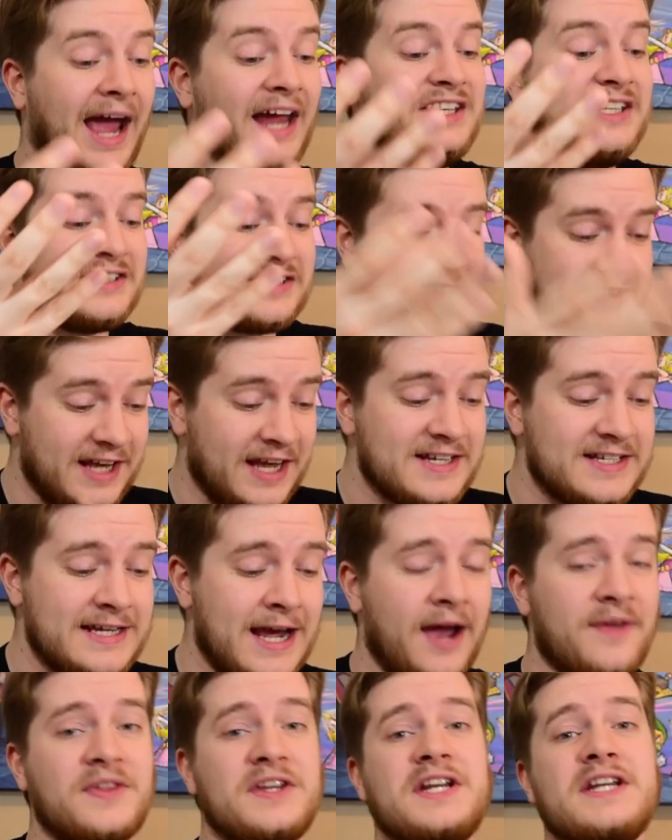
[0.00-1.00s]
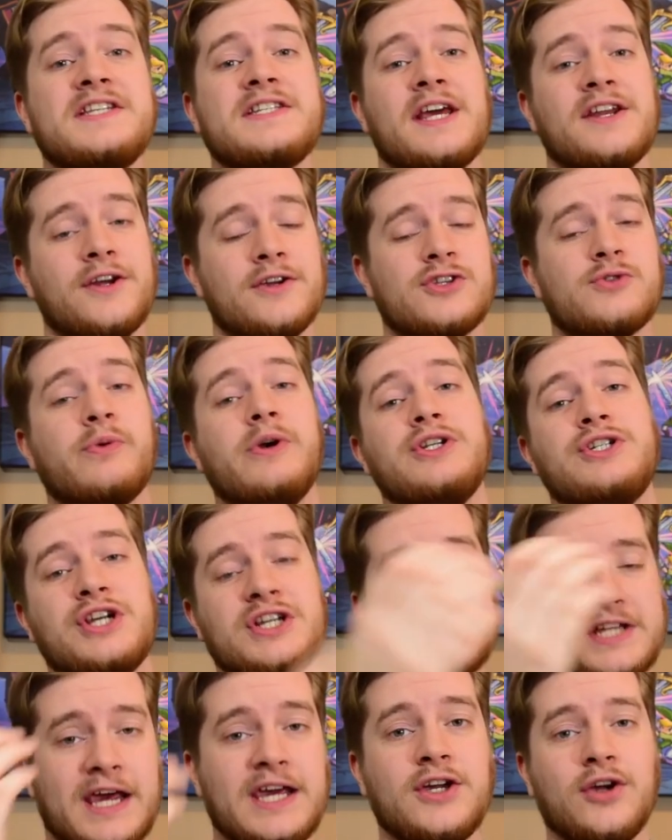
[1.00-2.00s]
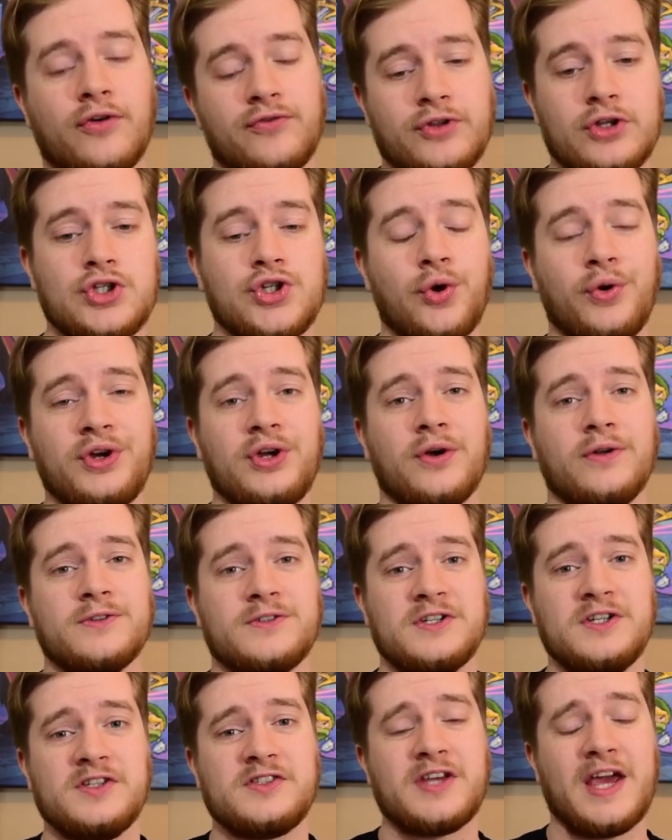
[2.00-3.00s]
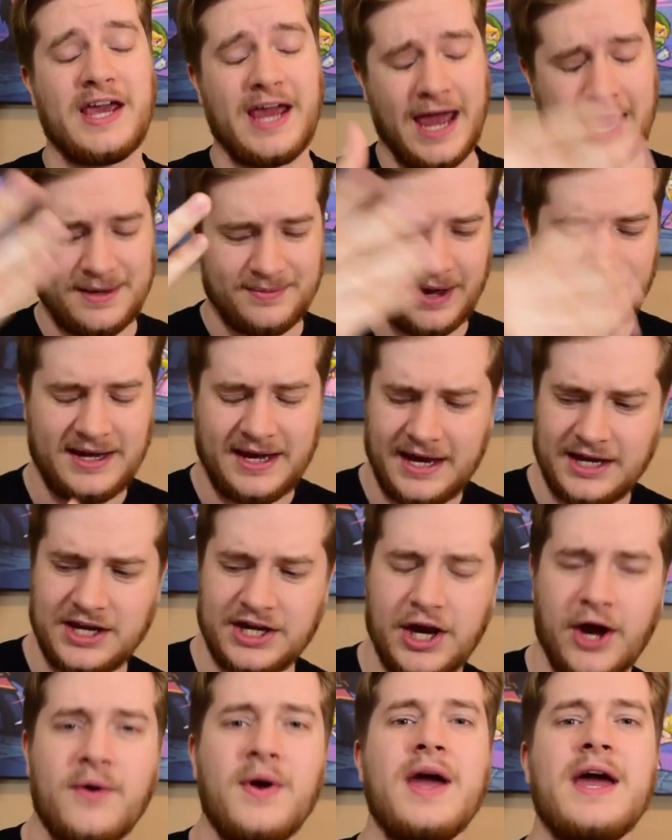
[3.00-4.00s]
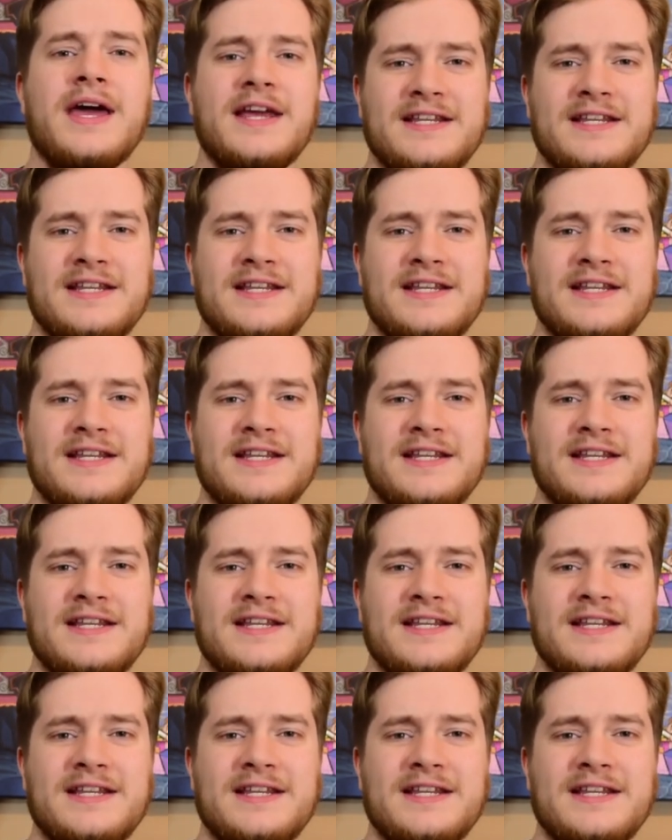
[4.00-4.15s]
And you set down the Nintendo Switch, you take off the Joy-Cons and you say, hey mate, here you go,